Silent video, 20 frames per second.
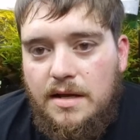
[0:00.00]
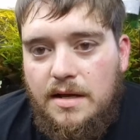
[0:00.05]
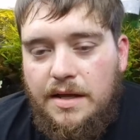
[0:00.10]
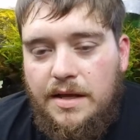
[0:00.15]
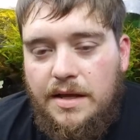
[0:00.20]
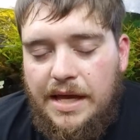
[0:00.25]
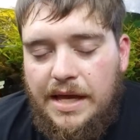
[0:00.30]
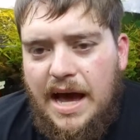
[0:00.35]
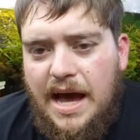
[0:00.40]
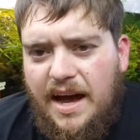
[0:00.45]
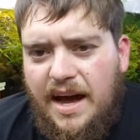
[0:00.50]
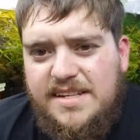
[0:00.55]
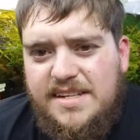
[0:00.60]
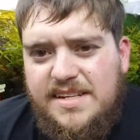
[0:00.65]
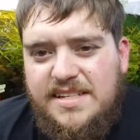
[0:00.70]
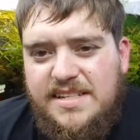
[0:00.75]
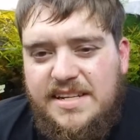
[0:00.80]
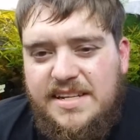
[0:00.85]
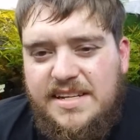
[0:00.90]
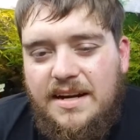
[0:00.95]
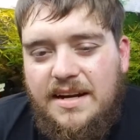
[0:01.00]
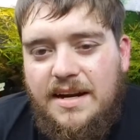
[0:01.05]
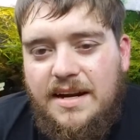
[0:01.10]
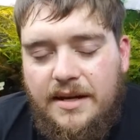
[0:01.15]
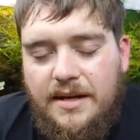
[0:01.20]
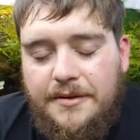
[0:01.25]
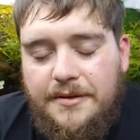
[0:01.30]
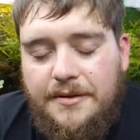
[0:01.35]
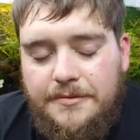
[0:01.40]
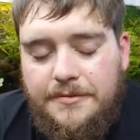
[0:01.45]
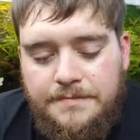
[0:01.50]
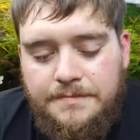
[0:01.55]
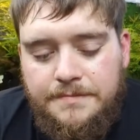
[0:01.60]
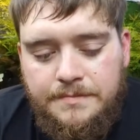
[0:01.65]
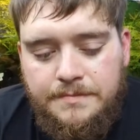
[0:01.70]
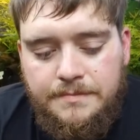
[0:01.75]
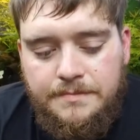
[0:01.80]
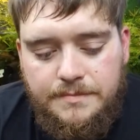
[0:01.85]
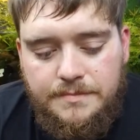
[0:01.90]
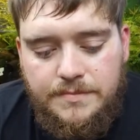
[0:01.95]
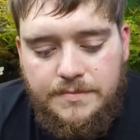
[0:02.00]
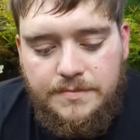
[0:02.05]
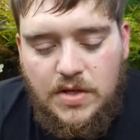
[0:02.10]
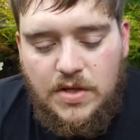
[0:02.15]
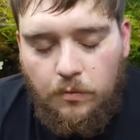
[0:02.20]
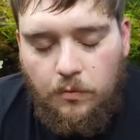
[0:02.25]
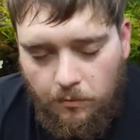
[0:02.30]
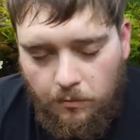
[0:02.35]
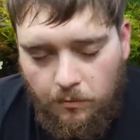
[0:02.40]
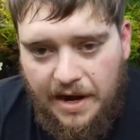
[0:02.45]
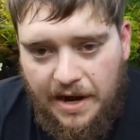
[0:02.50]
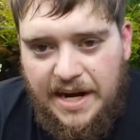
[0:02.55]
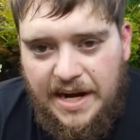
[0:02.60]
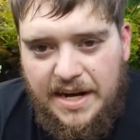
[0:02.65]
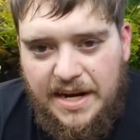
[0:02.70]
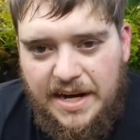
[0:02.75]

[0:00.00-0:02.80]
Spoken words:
Yeah, I seen Randy